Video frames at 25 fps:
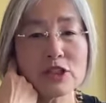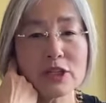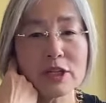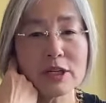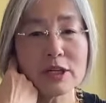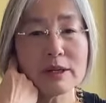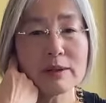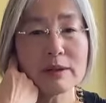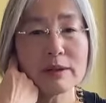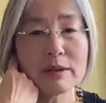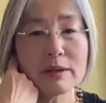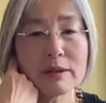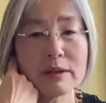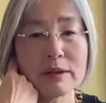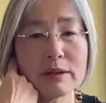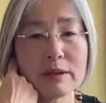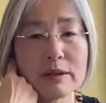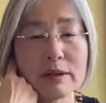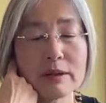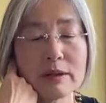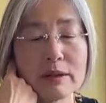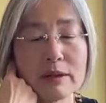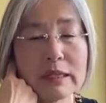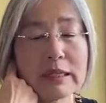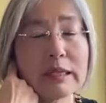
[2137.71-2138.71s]
it,
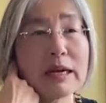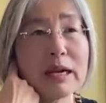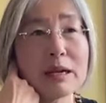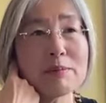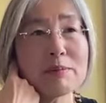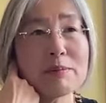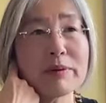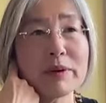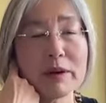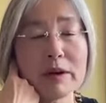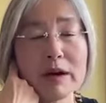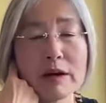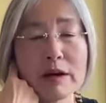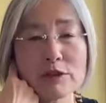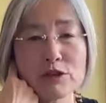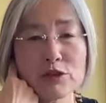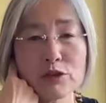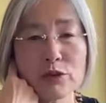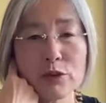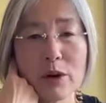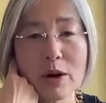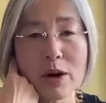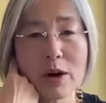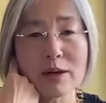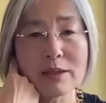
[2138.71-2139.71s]
and then I pronounced
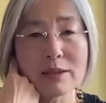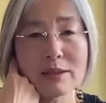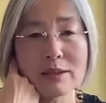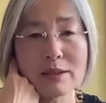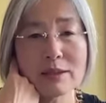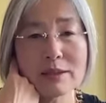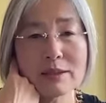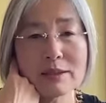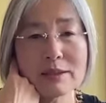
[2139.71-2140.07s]
wrong.